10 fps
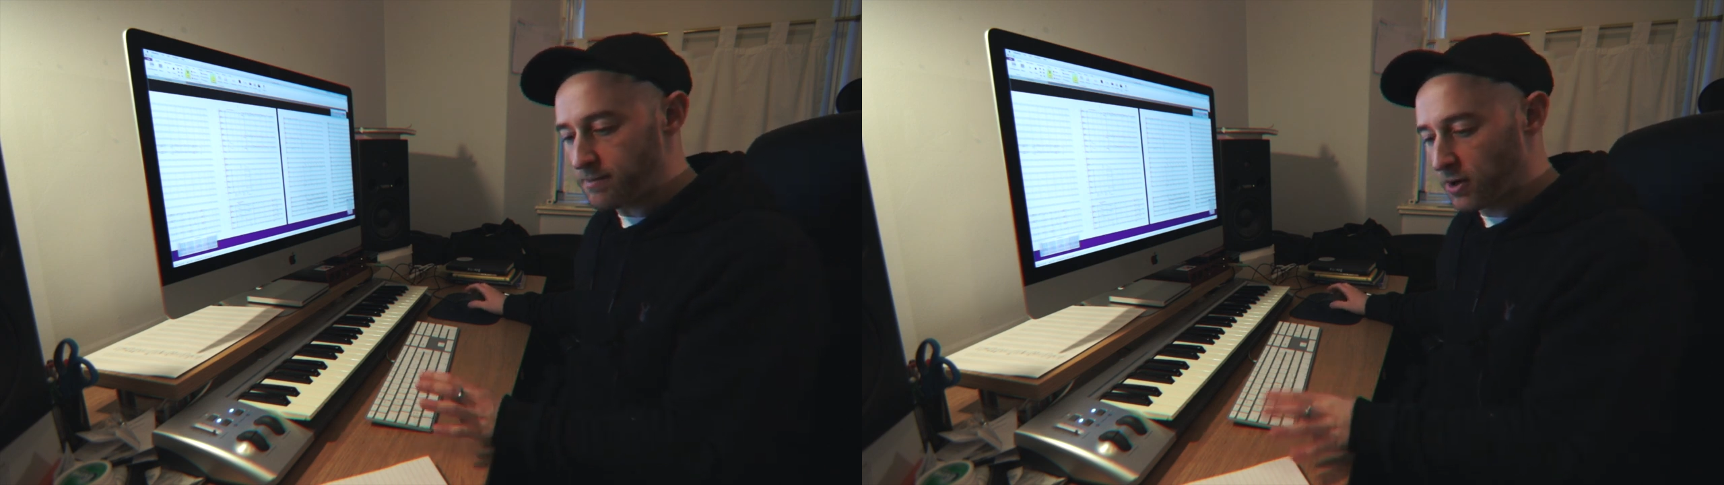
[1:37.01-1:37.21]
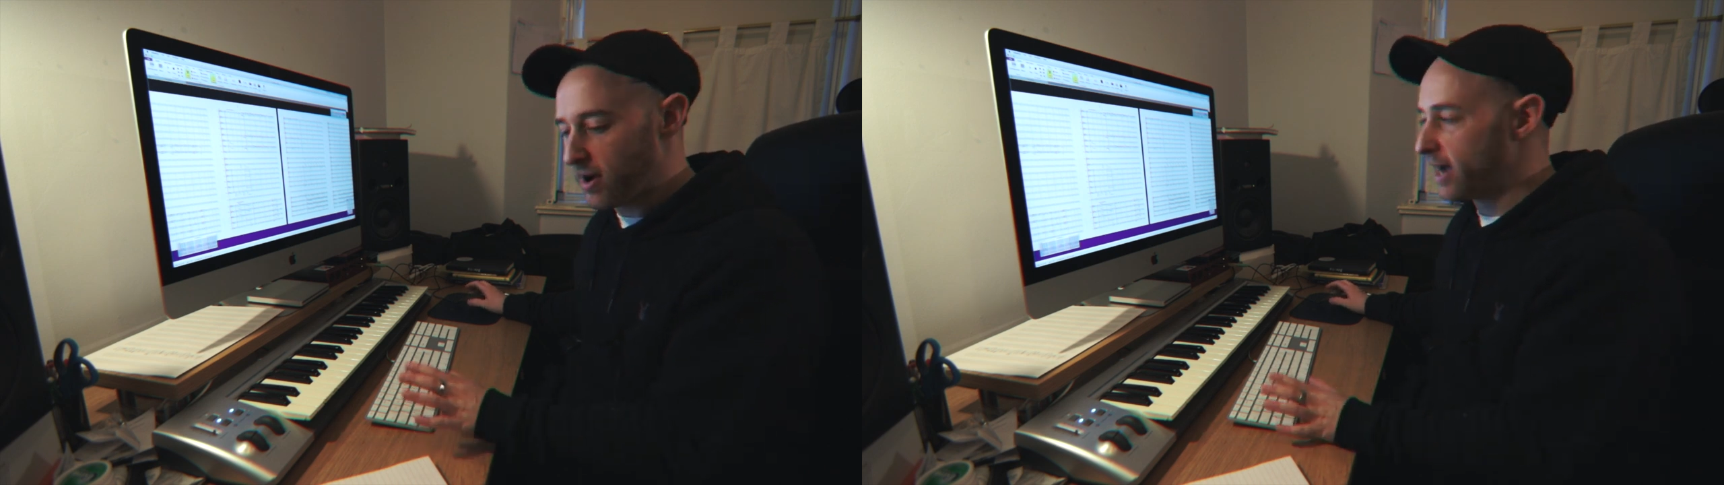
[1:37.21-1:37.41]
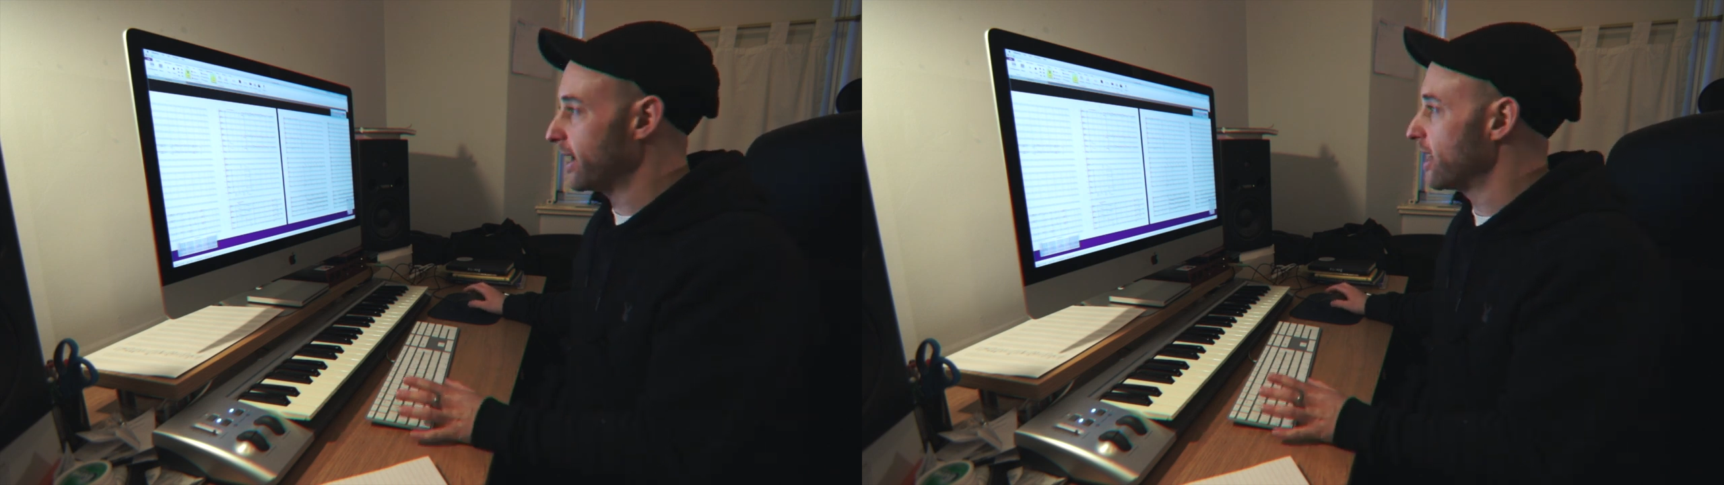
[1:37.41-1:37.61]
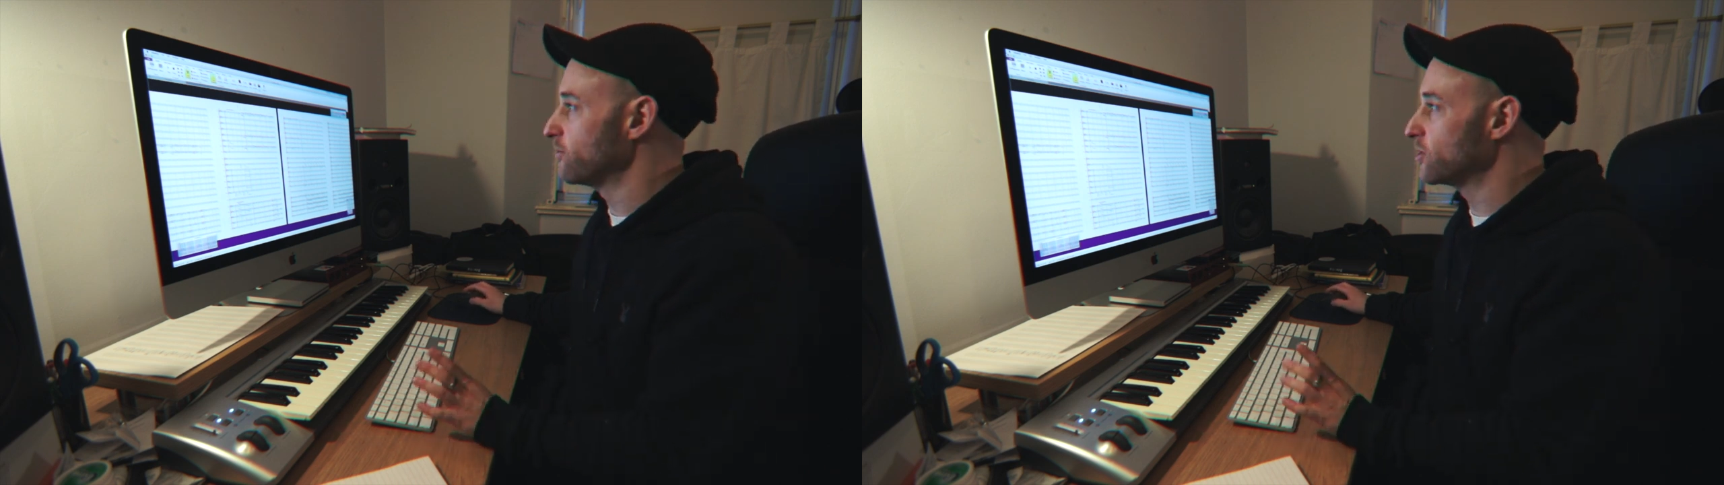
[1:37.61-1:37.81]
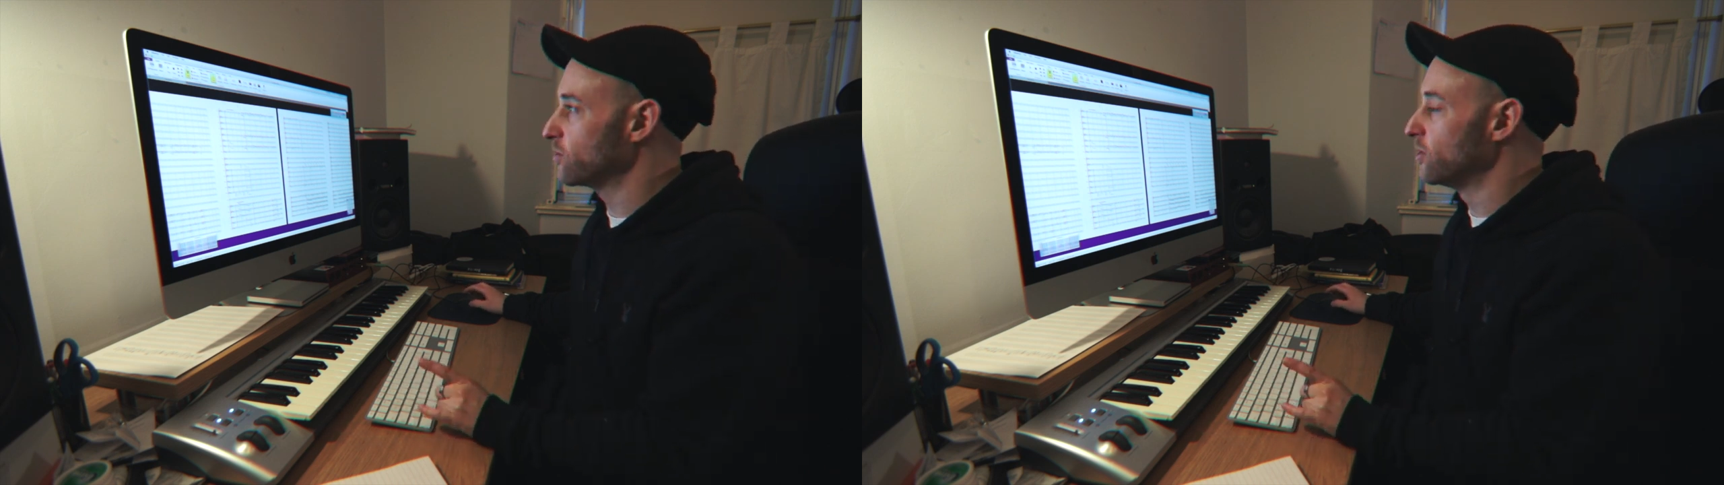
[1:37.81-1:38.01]
But right now
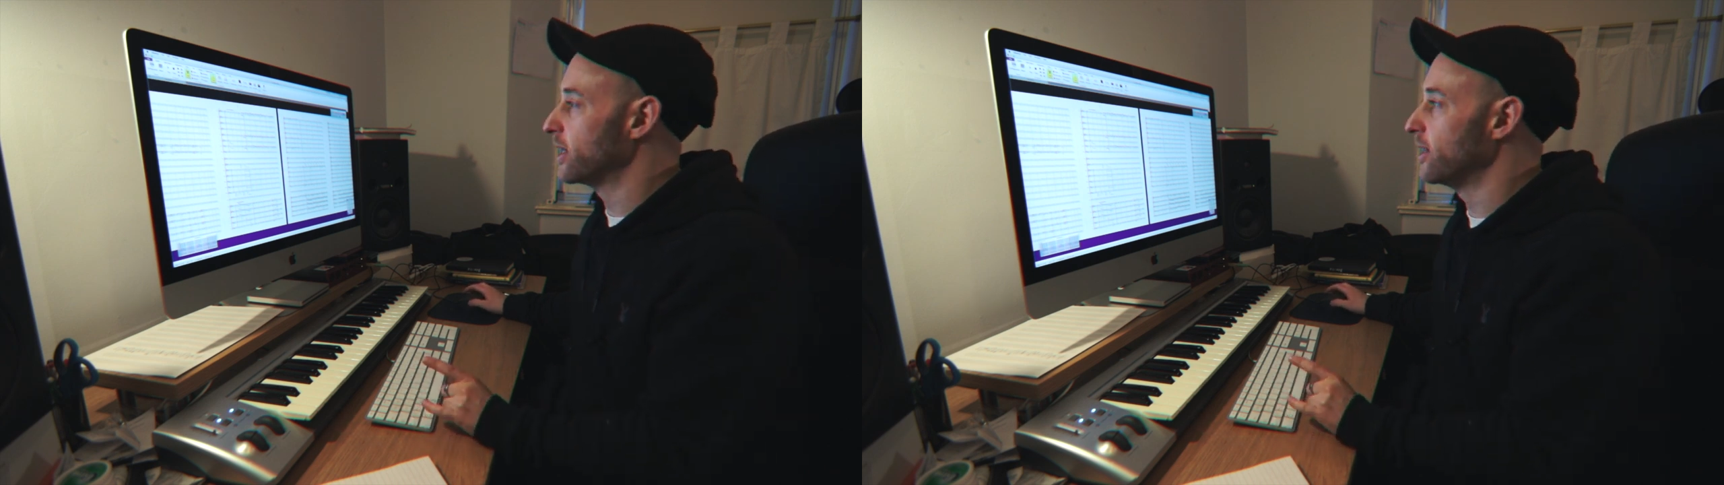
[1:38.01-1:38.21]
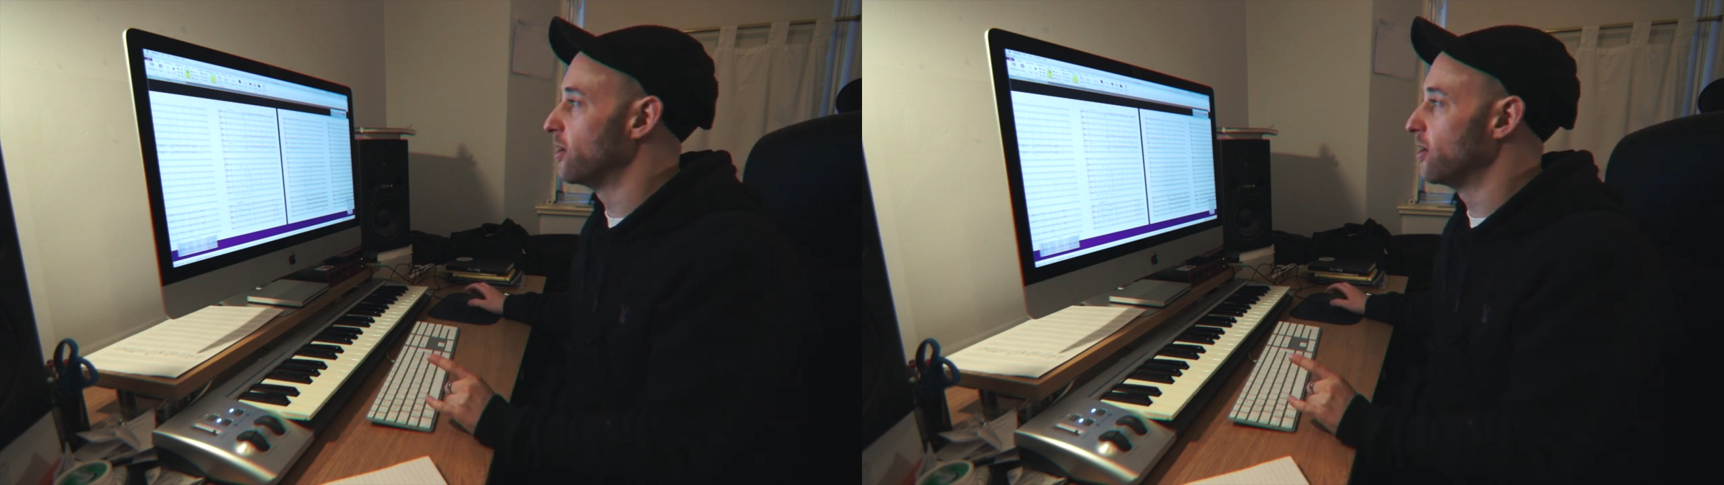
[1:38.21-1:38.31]
I'm just working